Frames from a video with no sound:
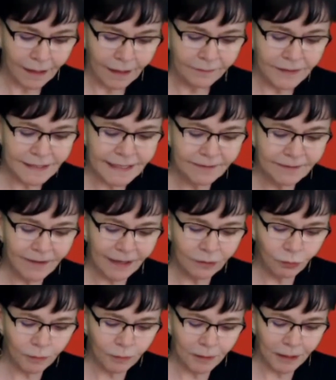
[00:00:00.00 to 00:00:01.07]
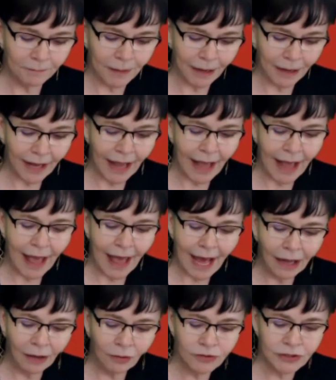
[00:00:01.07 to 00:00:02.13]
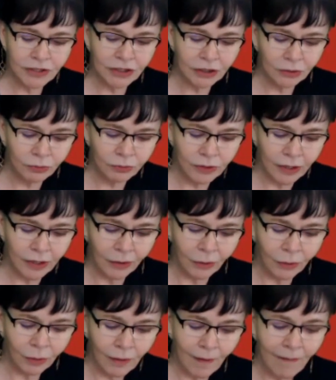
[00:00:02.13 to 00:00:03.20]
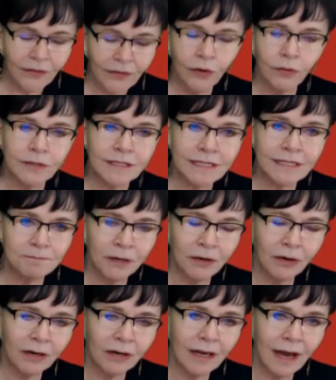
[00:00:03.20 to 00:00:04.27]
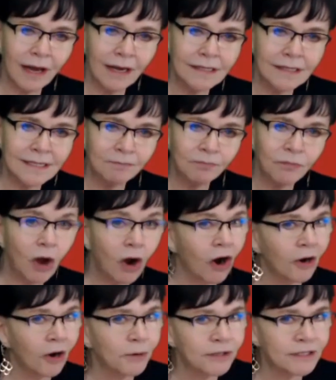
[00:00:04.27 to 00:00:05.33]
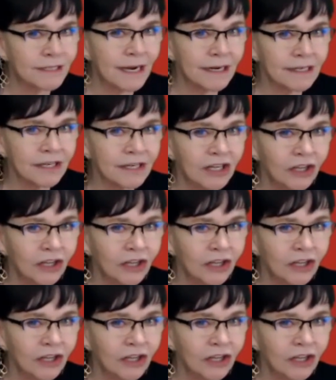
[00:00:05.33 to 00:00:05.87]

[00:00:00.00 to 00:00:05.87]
This event will be about how do you know your spirit guides are protecting